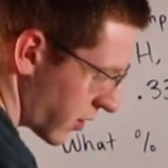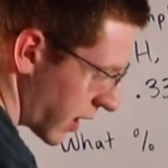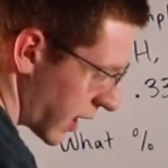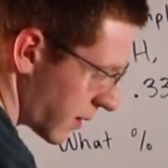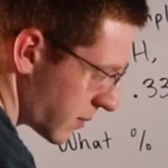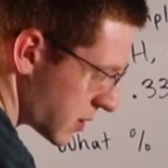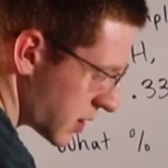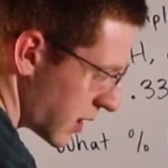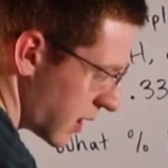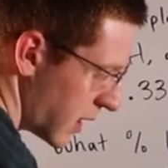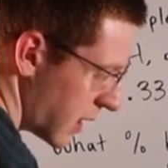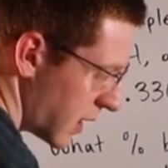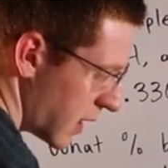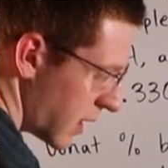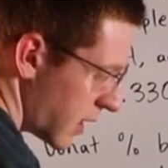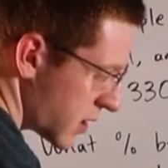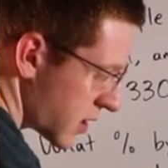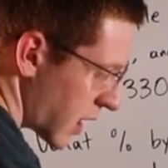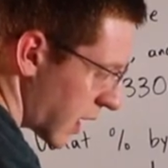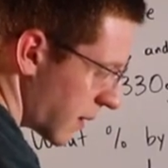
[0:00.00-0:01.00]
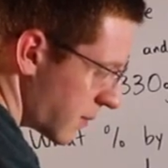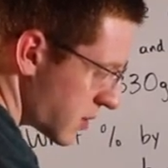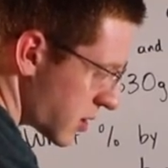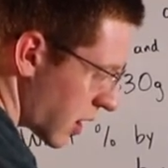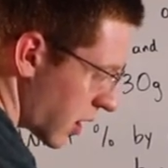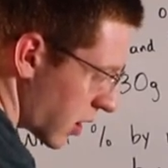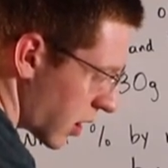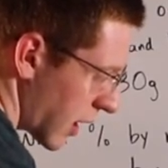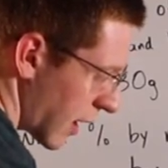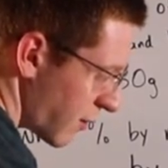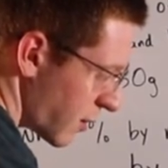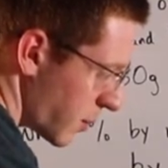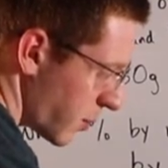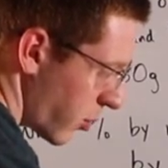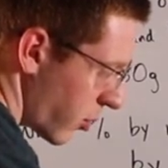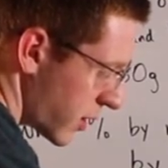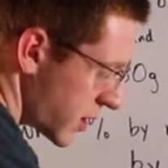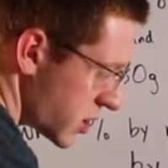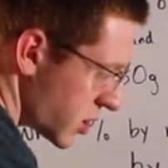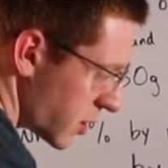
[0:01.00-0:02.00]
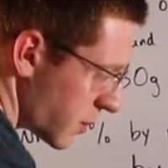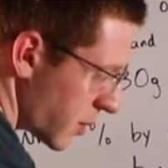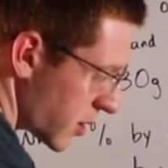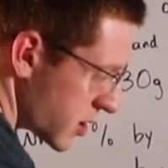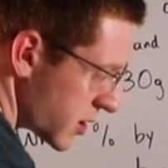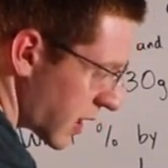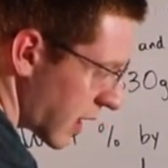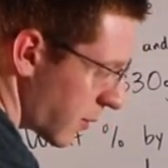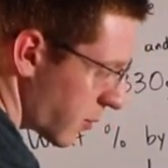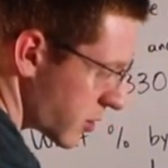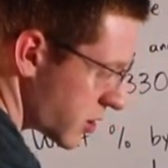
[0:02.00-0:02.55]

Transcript: grams times 11.2%,